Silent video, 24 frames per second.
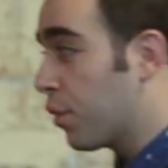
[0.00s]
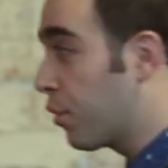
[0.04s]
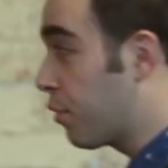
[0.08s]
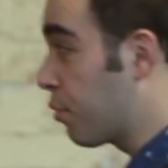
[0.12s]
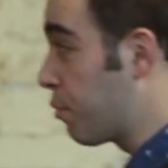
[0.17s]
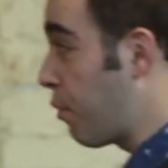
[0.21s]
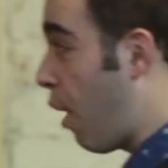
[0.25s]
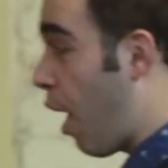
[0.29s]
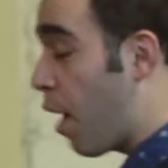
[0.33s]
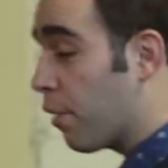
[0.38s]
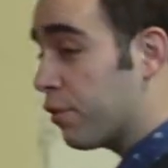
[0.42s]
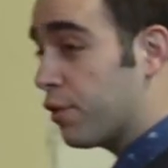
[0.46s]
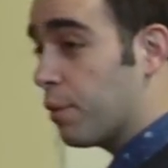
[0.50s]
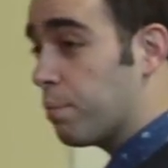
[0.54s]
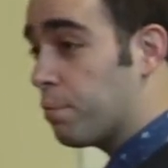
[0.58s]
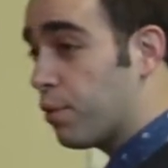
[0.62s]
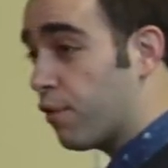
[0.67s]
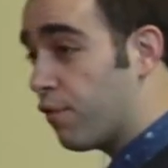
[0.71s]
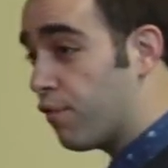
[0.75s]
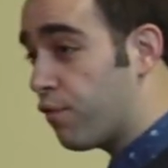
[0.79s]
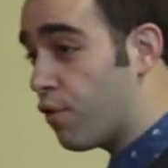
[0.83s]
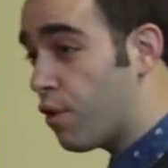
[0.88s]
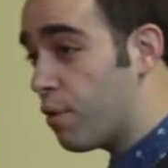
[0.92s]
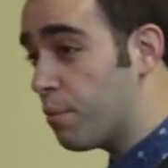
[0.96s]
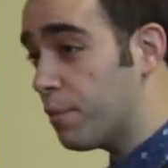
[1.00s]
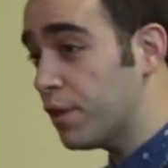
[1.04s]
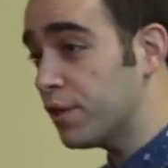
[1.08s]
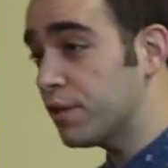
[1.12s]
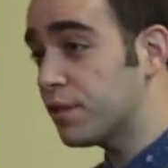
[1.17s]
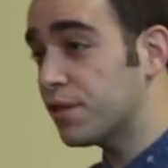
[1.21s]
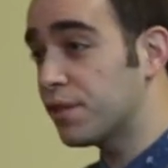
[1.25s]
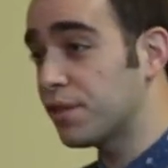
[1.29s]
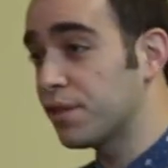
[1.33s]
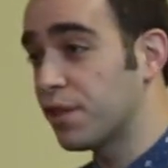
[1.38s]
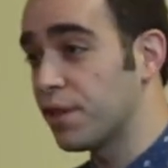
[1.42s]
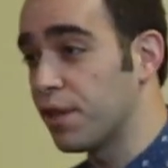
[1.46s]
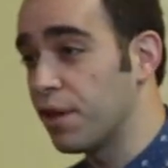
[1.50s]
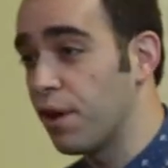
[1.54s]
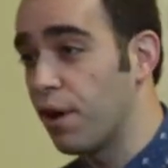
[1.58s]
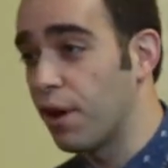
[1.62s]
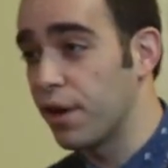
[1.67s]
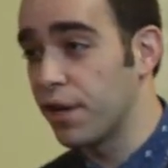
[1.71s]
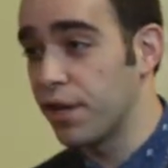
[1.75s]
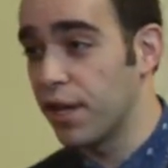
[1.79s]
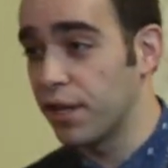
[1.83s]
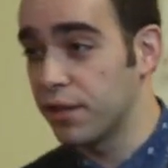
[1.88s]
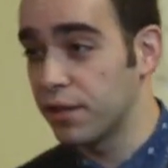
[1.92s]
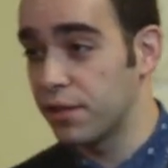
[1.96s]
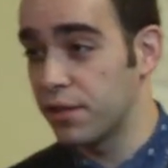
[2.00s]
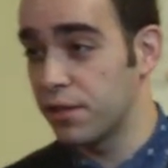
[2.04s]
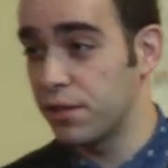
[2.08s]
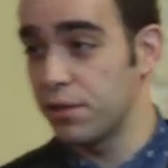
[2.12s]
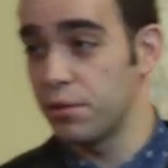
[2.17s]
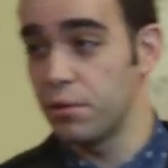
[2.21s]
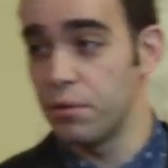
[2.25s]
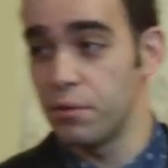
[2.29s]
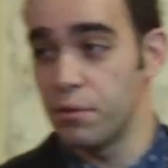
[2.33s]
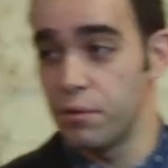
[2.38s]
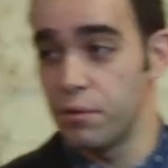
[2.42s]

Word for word: Throughout the performance, the audience